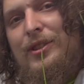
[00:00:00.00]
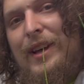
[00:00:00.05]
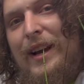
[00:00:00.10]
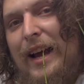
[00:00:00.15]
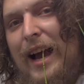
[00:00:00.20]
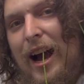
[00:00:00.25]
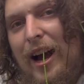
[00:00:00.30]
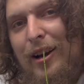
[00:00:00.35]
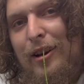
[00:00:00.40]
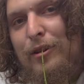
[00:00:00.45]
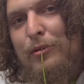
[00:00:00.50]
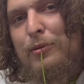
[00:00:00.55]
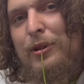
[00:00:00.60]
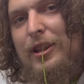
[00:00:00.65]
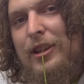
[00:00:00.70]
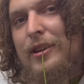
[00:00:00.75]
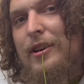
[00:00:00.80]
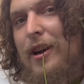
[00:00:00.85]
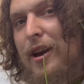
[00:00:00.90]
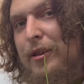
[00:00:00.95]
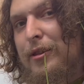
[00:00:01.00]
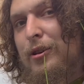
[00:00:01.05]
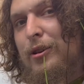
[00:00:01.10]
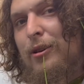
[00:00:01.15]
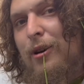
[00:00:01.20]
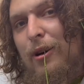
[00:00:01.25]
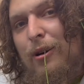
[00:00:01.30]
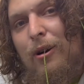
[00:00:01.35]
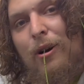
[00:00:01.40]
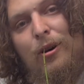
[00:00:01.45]
that added with another
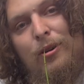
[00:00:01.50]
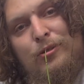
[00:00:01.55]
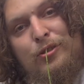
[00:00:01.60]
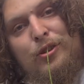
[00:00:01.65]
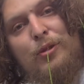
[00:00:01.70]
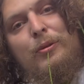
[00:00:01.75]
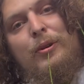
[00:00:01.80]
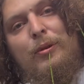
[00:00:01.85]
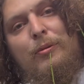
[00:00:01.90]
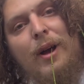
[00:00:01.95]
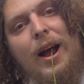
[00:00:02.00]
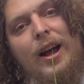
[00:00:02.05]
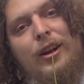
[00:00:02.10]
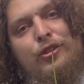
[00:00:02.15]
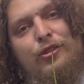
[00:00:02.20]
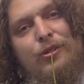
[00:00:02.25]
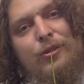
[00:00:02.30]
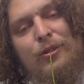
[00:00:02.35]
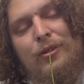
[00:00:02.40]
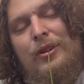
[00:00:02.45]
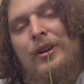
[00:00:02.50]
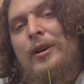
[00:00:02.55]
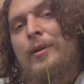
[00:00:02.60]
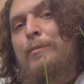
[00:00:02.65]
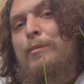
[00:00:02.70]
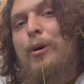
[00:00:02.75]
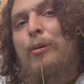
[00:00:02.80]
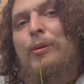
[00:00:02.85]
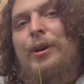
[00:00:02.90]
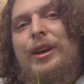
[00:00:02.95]
are also irrational,
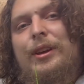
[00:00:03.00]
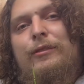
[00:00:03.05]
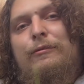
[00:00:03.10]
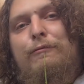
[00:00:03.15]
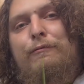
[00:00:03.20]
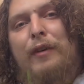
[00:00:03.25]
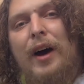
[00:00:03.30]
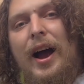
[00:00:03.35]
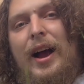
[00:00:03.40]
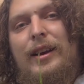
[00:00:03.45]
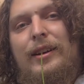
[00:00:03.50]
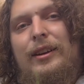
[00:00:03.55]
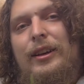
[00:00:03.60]
but we can find